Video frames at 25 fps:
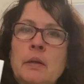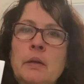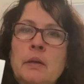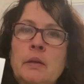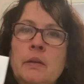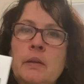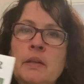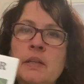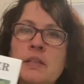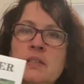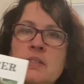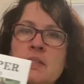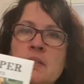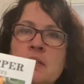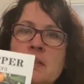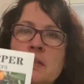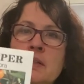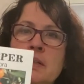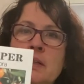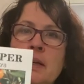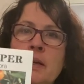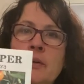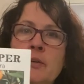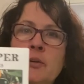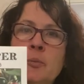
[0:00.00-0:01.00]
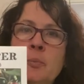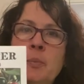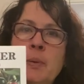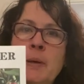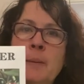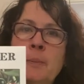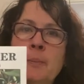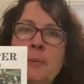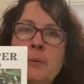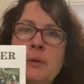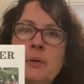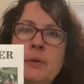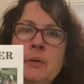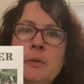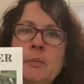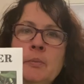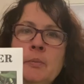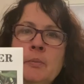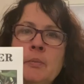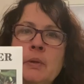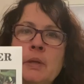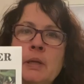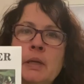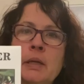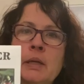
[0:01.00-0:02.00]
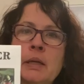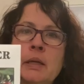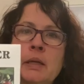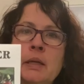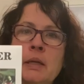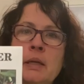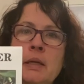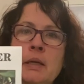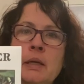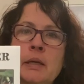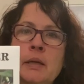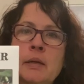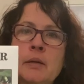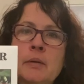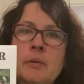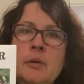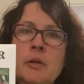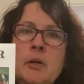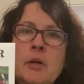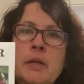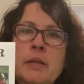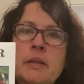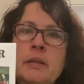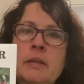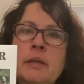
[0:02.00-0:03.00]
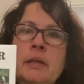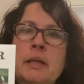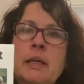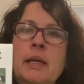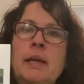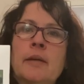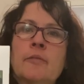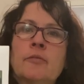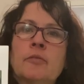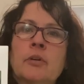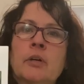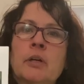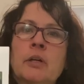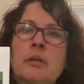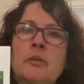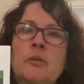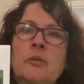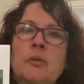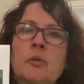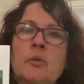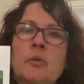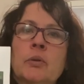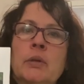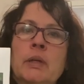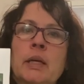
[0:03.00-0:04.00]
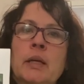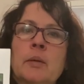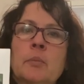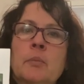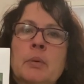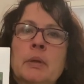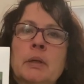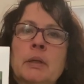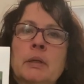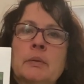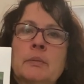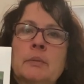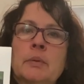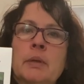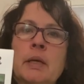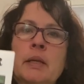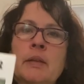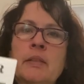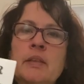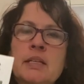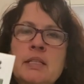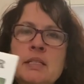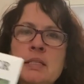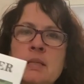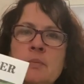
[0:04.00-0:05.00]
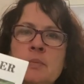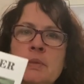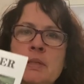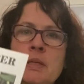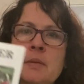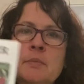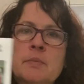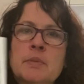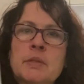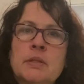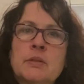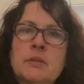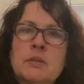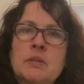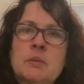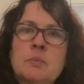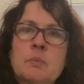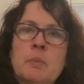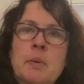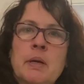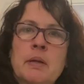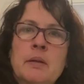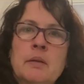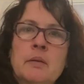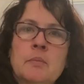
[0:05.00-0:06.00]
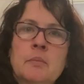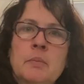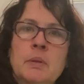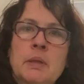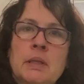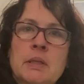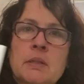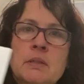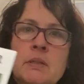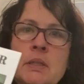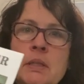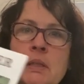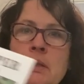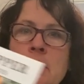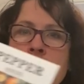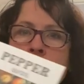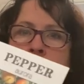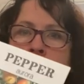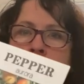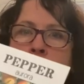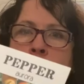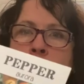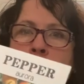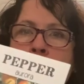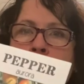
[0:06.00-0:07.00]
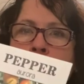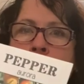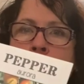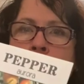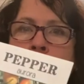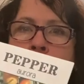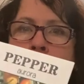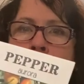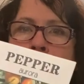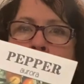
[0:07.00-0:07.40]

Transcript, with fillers: This is another pepper that I got that I have not grown yet, but I think sometimes I just buy them because they look so pretty